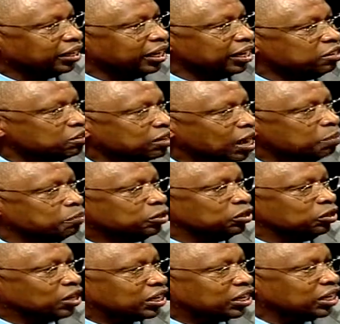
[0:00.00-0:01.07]
and you come with
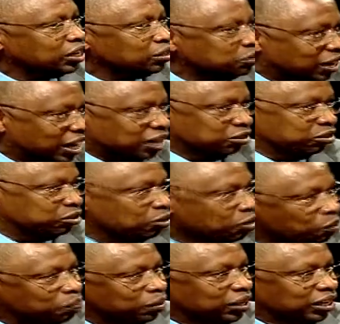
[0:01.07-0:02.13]
your key, you cannot
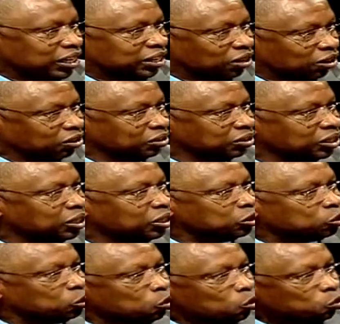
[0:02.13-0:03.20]
open the door.
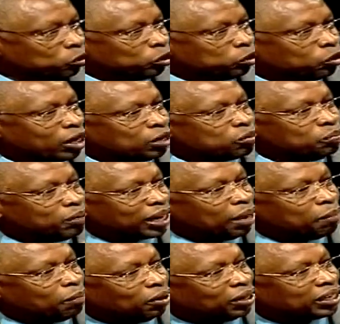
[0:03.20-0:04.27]
So we try to make a
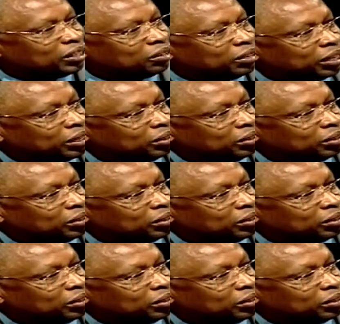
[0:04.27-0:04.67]
molecule that